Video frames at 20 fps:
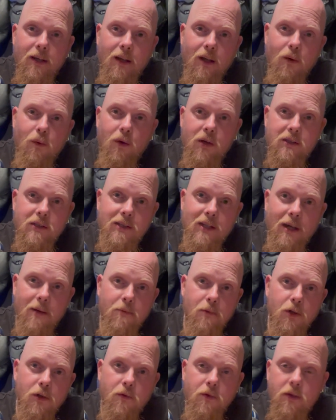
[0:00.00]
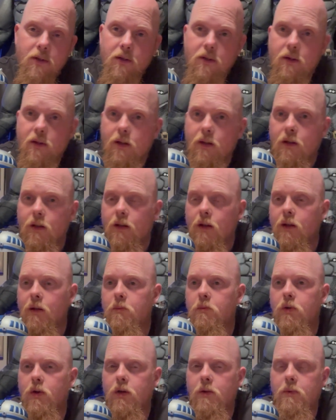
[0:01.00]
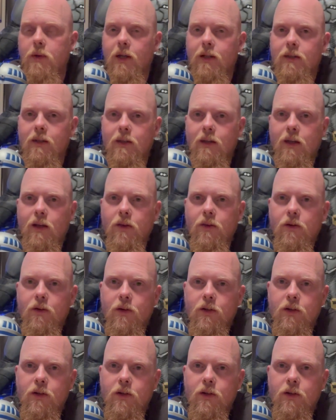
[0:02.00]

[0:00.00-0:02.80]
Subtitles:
out what's not moving, put it back together,